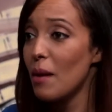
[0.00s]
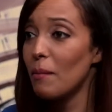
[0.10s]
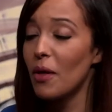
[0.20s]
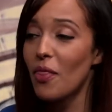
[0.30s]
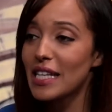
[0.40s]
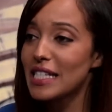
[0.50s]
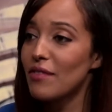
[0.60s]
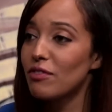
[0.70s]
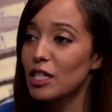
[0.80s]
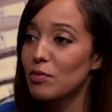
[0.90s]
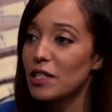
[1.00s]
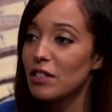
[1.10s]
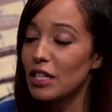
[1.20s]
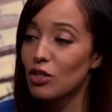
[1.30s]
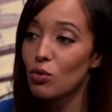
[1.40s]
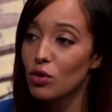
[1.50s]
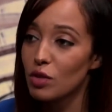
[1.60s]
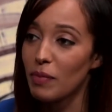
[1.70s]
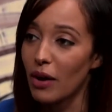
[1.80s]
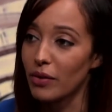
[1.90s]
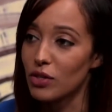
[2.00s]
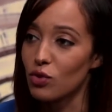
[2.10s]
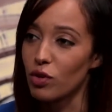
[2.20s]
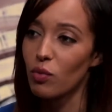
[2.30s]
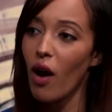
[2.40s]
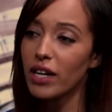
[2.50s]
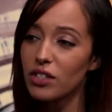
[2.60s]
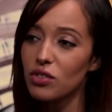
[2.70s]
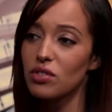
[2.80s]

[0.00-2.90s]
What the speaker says: but that's never explicitly talked about in the story. Why did you